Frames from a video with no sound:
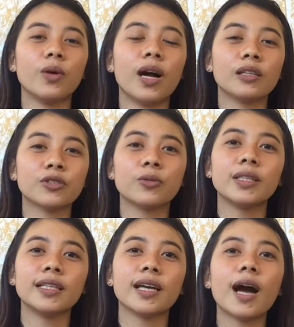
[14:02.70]

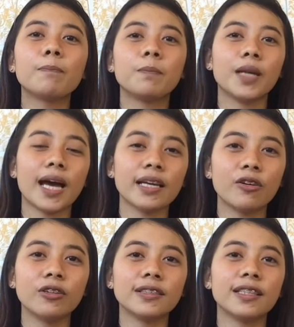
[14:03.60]
actually apply
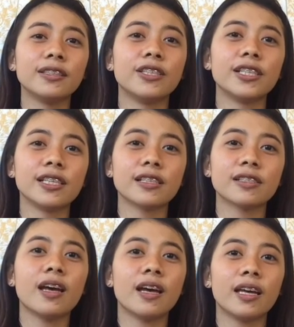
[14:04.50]
all the
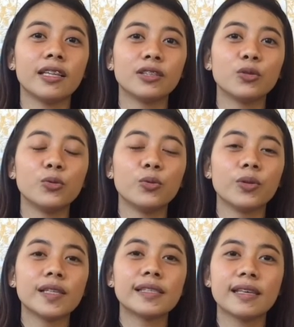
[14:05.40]
learnings into
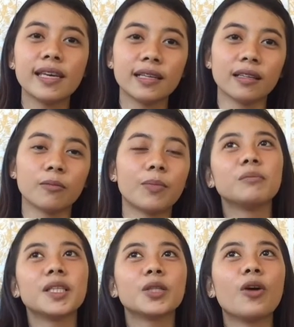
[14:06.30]
skill.
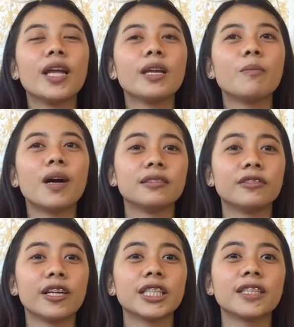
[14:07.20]
Parang dito ka na
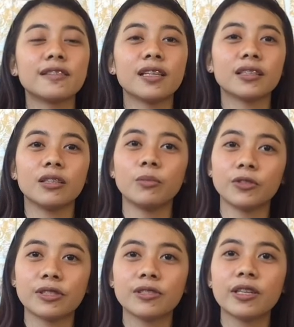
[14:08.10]
mag-return ng
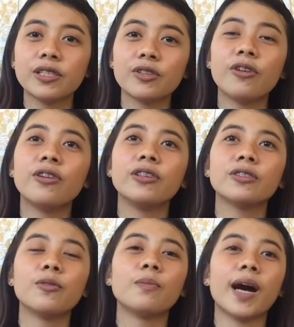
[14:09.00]
demonstration
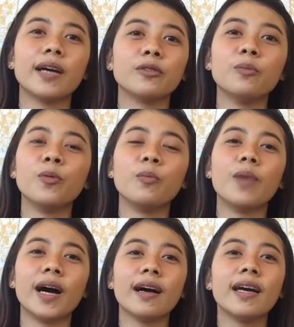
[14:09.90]
kung paano bang
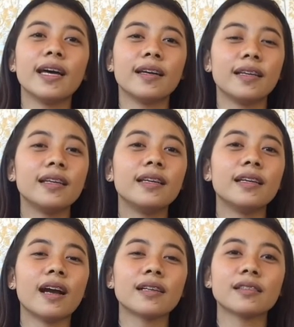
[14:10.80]
ba
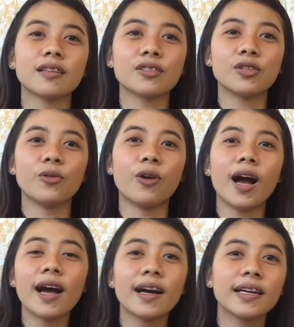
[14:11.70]
i-assess yung
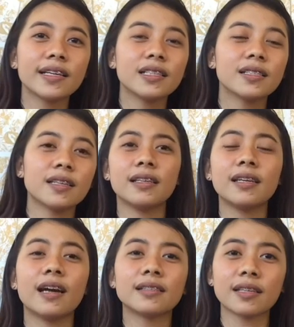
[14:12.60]
eyes,
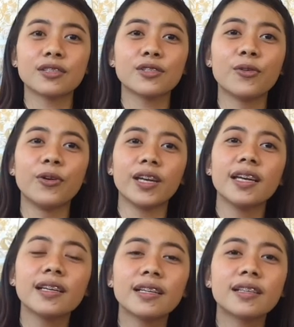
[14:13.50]
i-assess yung
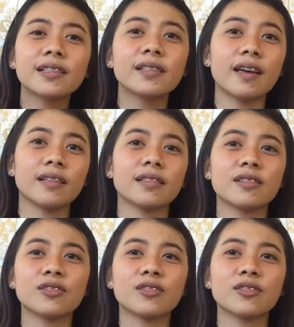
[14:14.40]
ears, i-assess